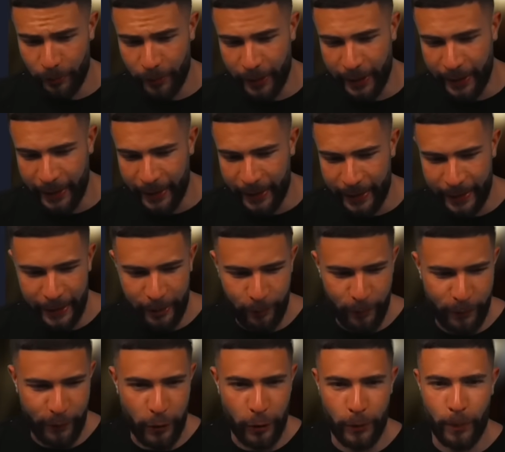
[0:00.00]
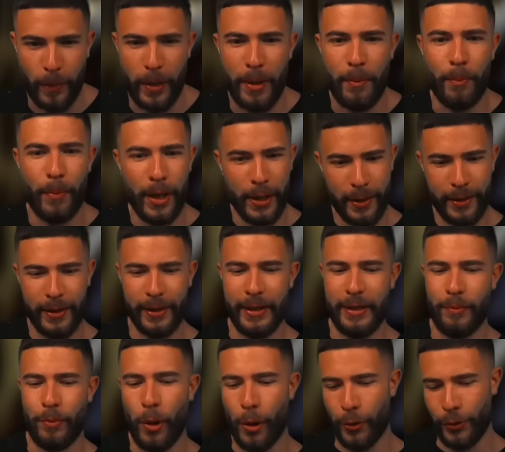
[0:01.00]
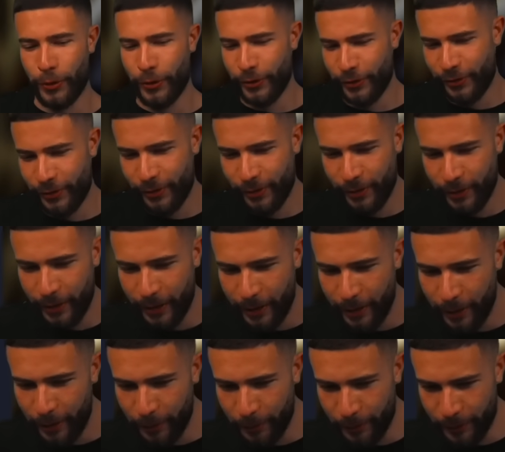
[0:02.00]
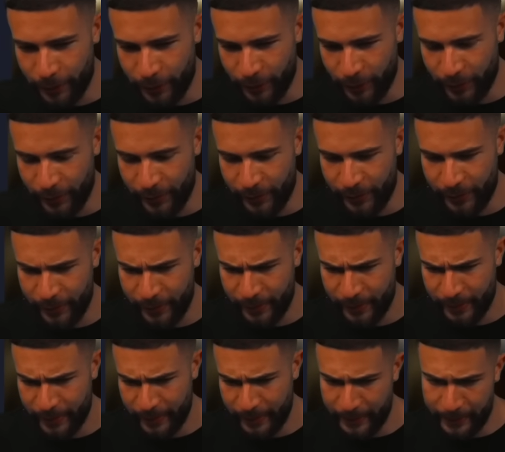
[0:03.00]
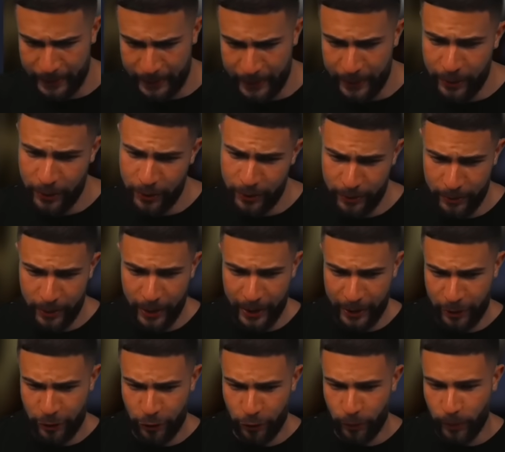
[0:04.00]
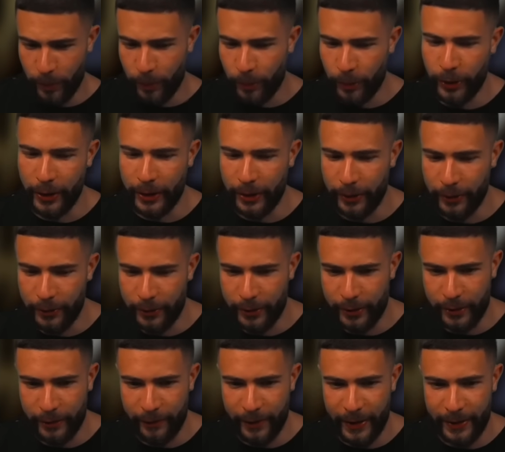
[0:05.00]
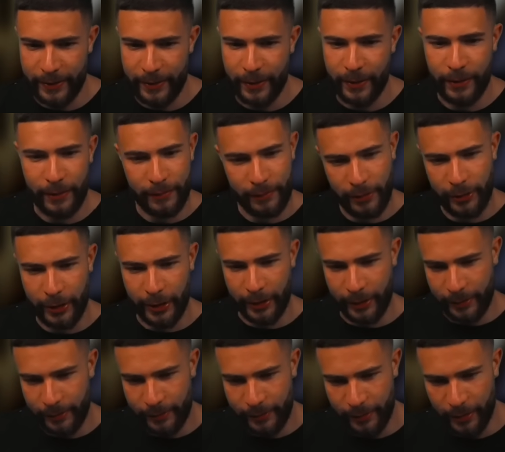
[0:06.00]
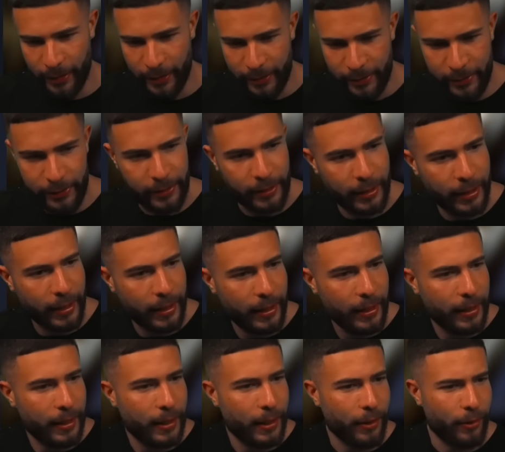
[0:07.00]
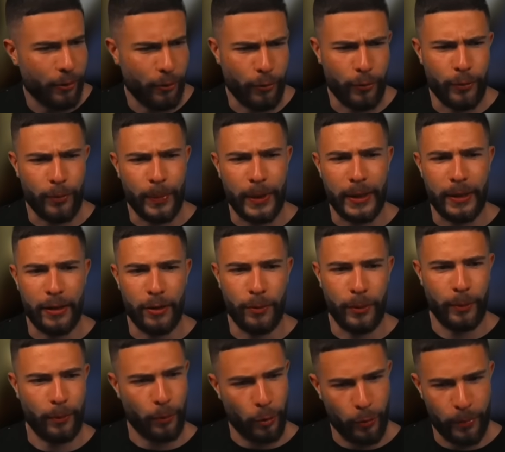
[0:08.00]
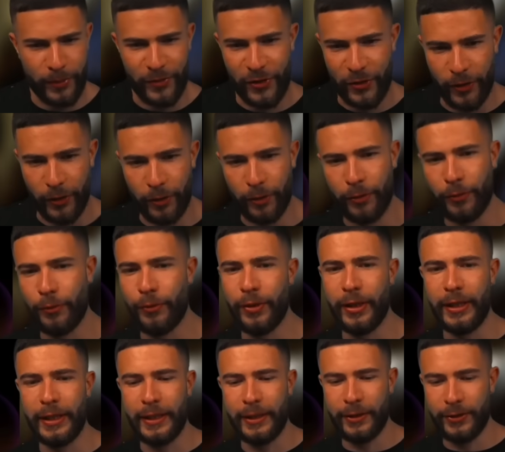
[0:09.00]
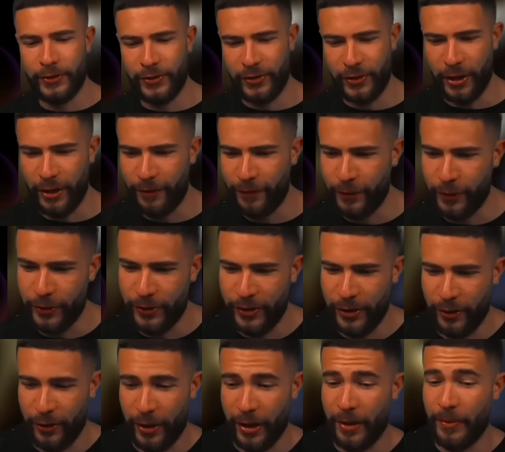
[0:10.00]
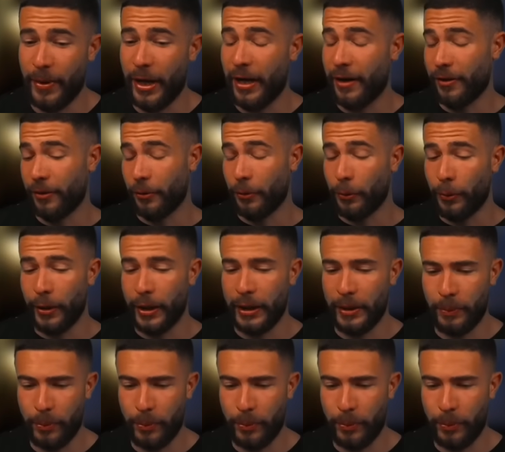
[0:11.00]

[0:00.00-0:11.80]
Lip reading: winning. And then we've got my monthly bonus, which is like, should be pretty good, because I've had, okay, nice. Thought it would be a little bit more, but still really good stuff considering I've had a really